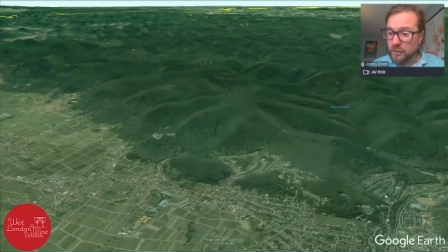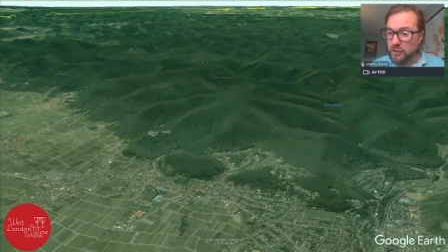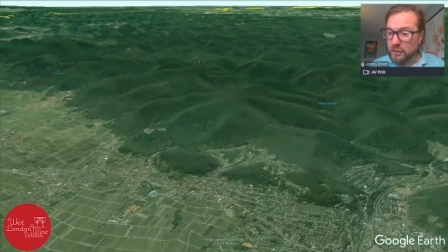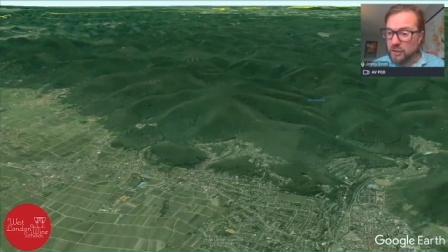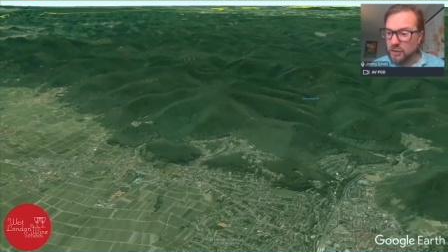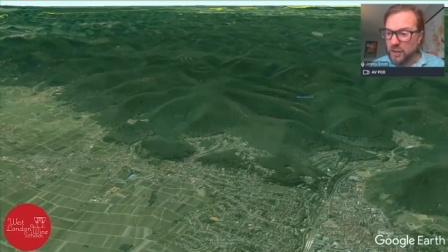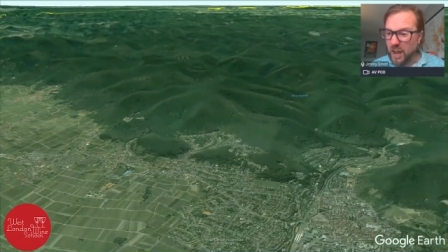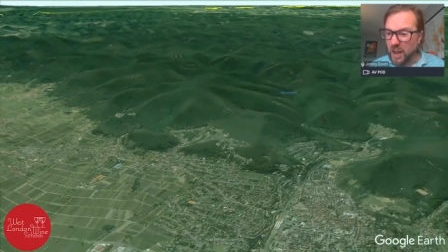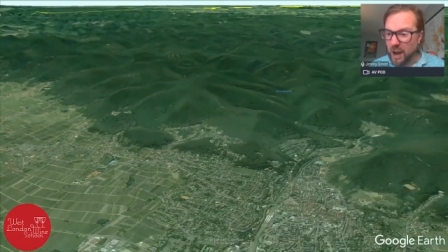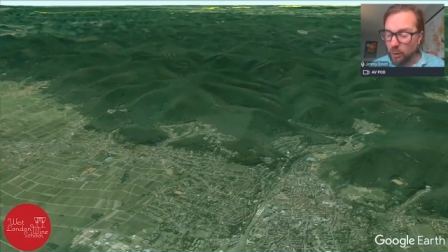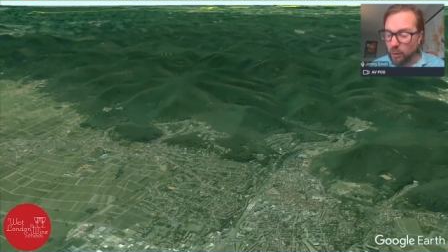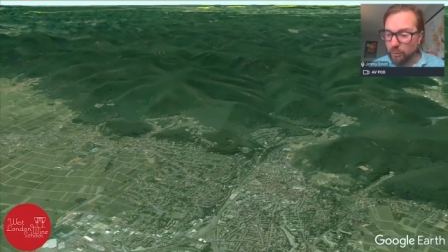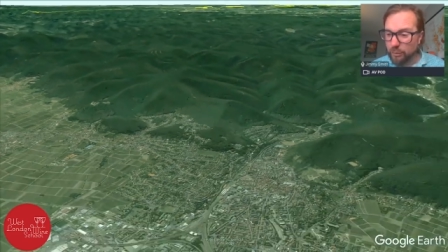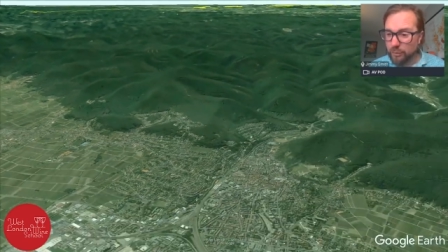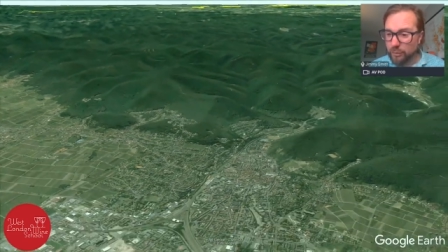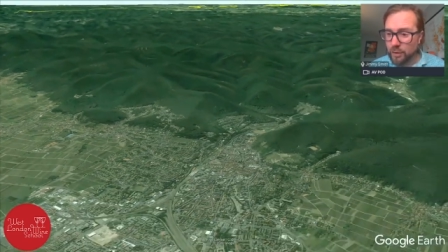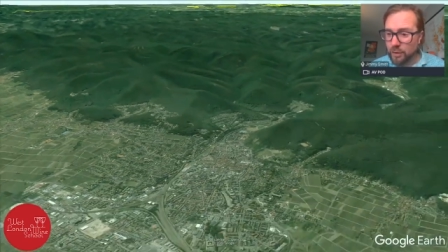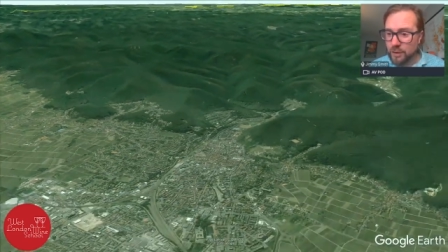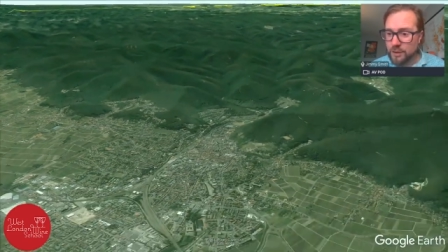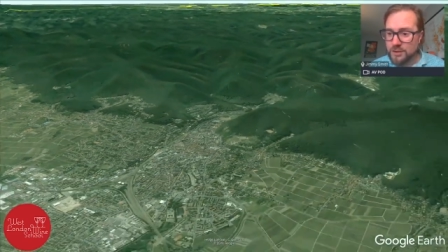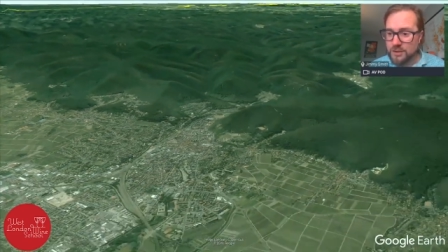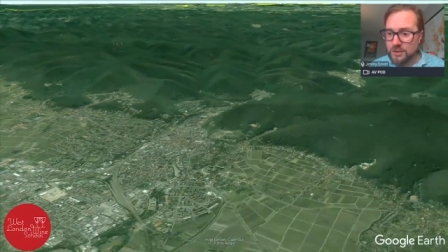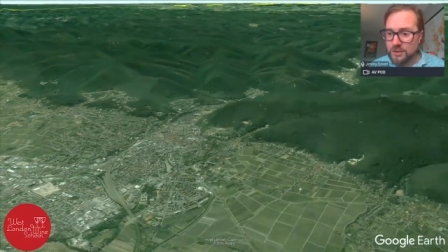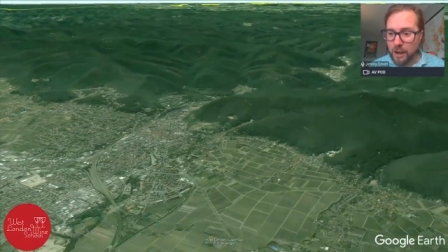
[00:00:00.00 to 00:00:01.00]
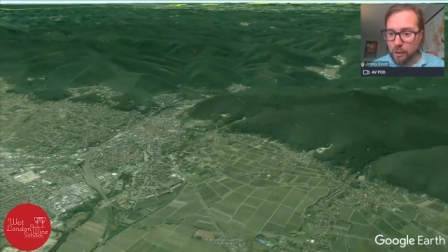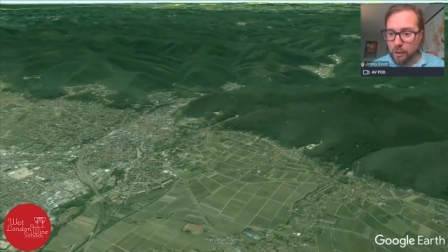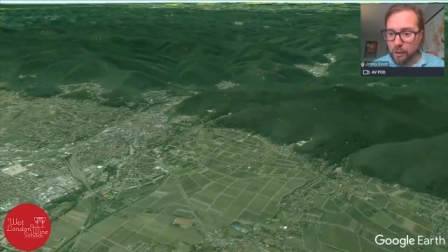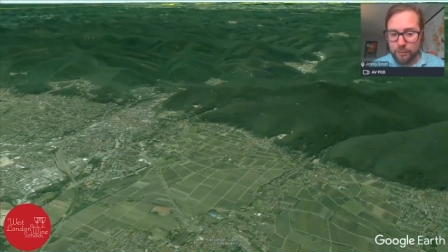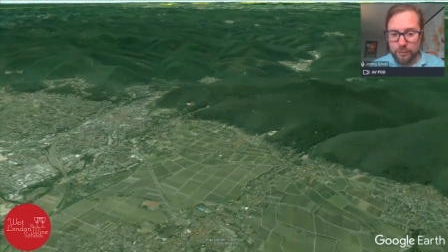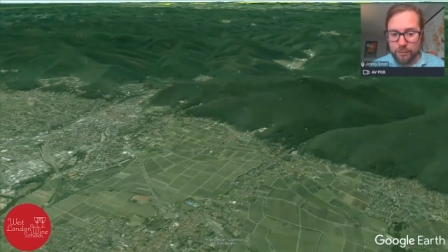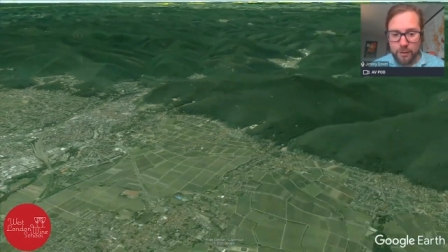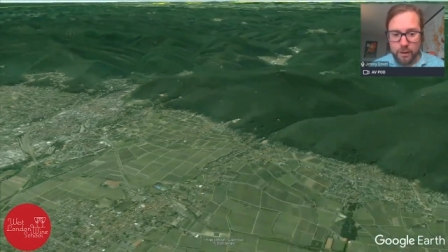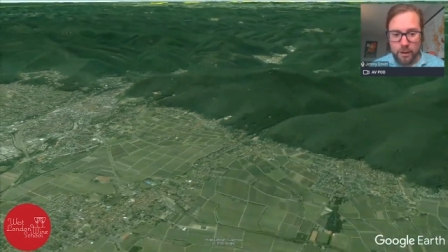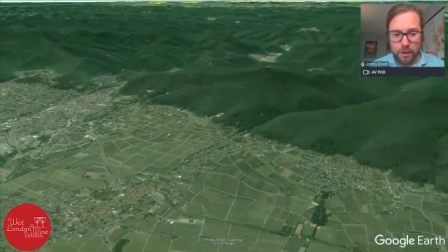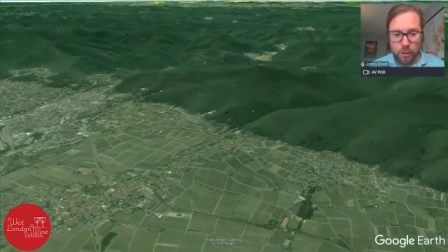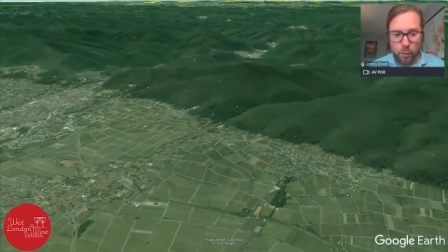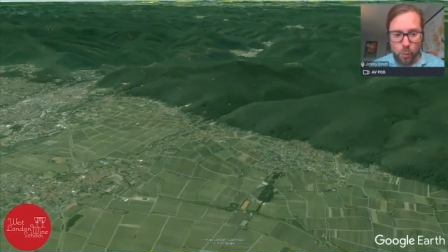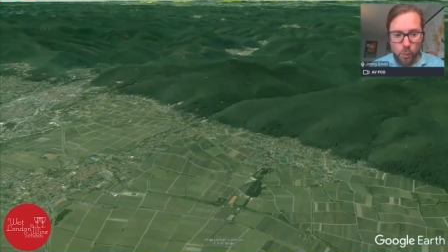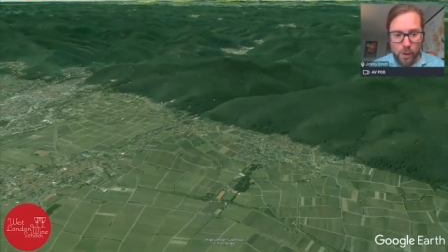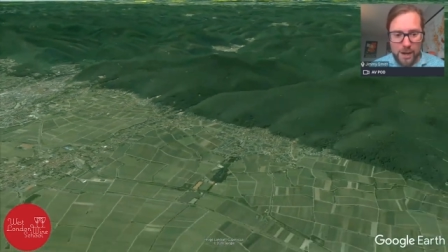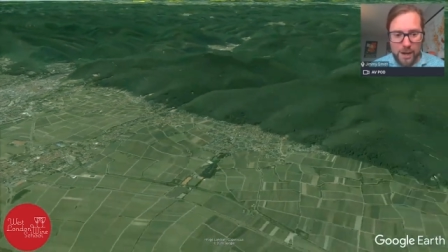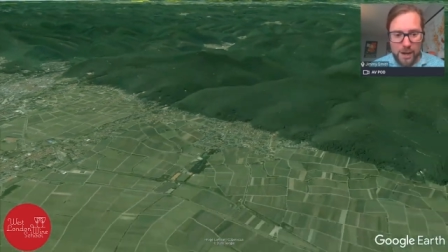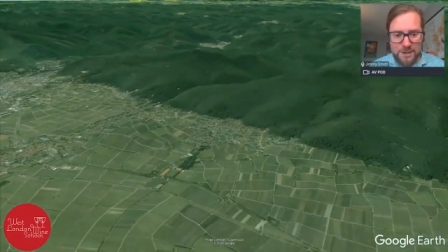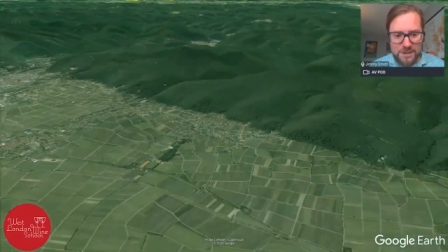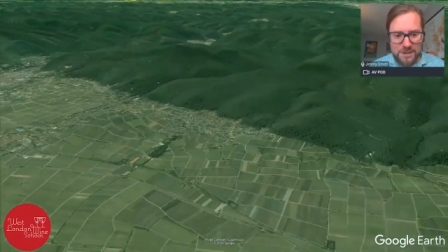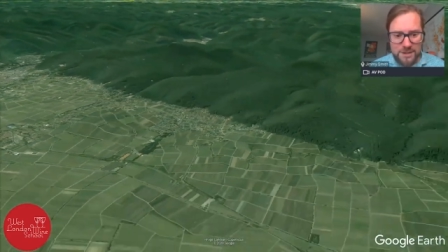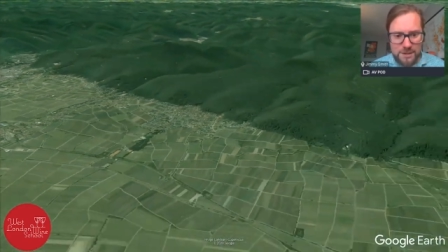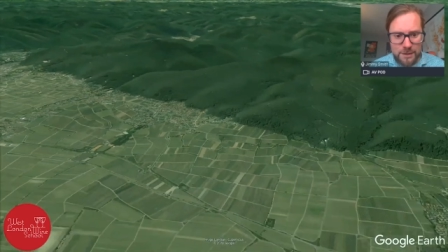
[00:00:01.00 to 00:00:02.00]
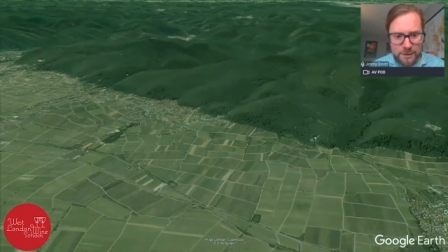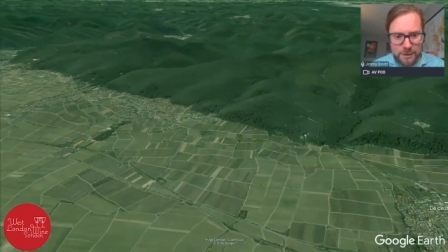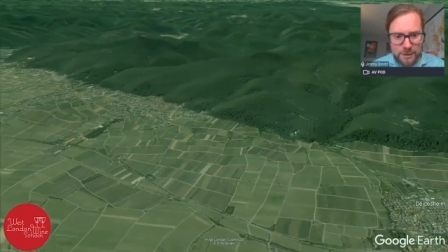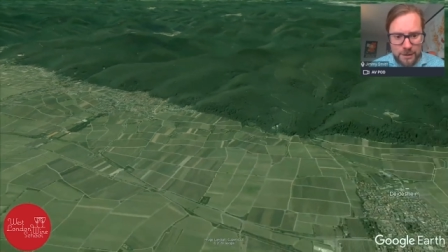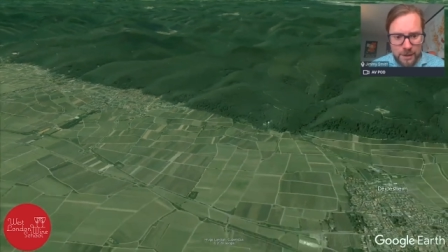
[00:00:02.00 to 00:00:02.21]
south, southwest.